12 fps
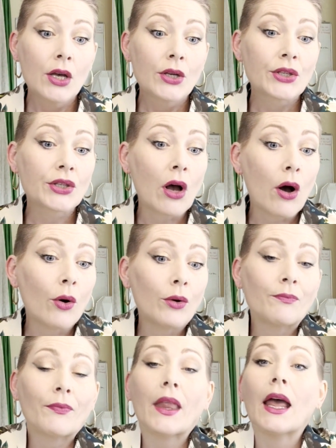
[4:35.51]

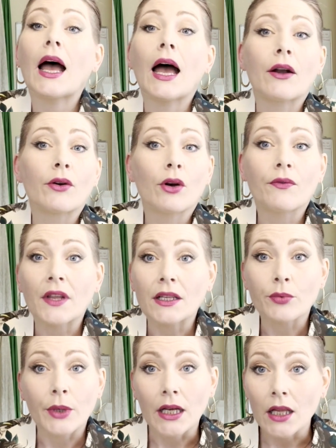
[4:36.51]
So I don't know if
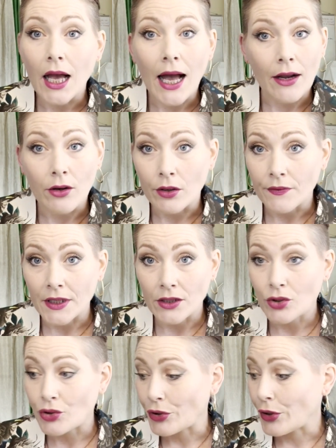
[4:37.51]
that's real. I don't know if
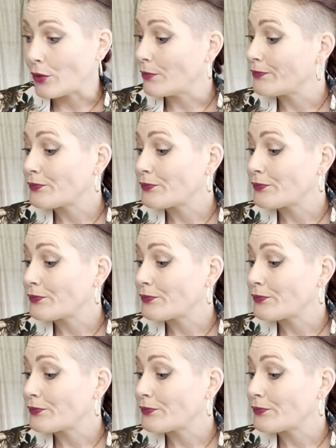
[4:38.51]
that's true.